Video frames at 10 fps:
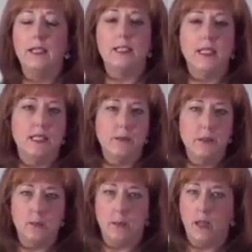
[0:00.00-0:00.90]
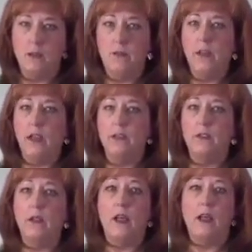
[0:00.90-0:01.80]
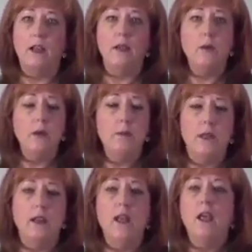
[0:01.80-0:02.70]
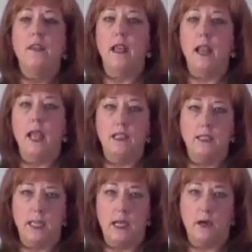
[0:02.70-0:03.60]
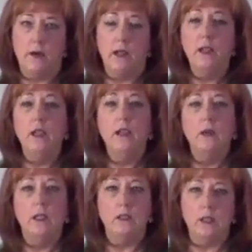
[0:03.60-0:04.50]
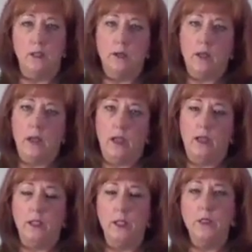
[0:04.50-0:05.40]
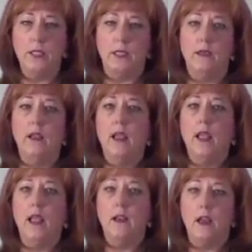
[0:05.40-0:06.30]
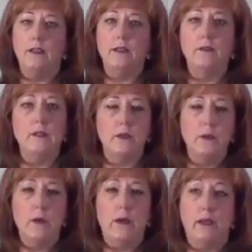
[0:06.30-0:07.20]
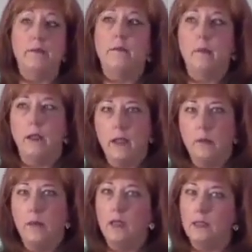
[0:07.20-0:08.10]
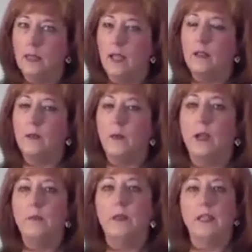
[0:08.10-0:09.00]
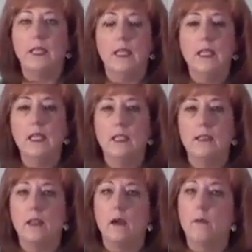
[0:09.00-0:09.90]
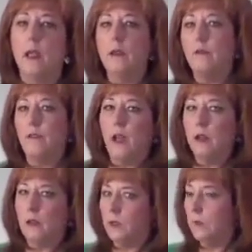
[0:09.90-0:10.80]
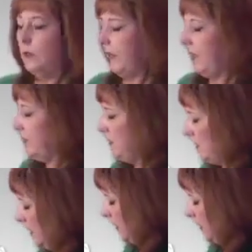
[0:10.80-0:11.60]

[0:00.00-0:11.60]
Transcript: that it says it was manufactured on equipment that had dairy, gluten, and also soy. Well, that makes sense, right? But the key is our manufacturing plant